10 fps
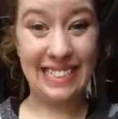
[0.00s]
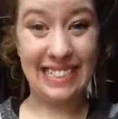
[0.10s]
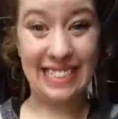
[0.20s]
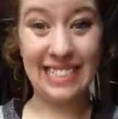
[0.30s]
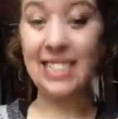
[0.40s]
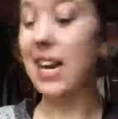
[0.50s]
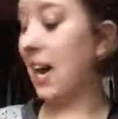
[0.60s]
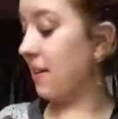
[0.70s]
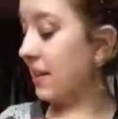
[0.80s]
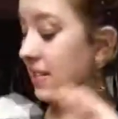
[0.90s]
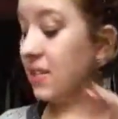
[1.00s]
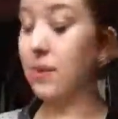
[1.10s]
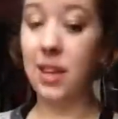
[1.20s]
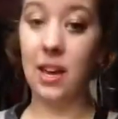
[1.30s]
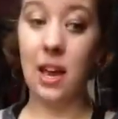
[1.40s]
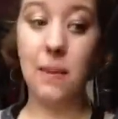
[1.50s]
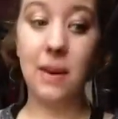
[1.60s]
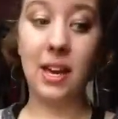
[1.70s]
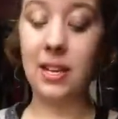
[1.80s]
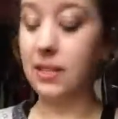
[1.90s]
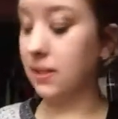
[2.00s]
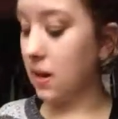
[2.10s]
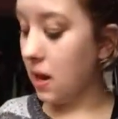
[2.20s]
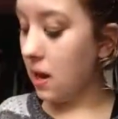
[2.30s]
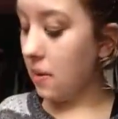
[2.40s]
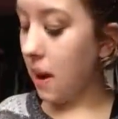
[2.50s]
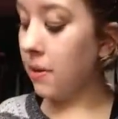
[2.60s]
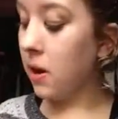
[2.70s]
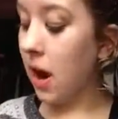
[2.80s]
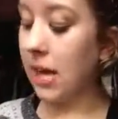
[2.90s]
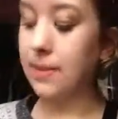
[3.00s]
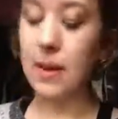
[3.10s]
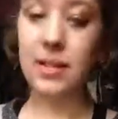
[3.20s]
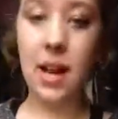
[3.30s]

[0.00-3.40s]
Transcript: Ah, anyways, it's really good because priming your eyes makes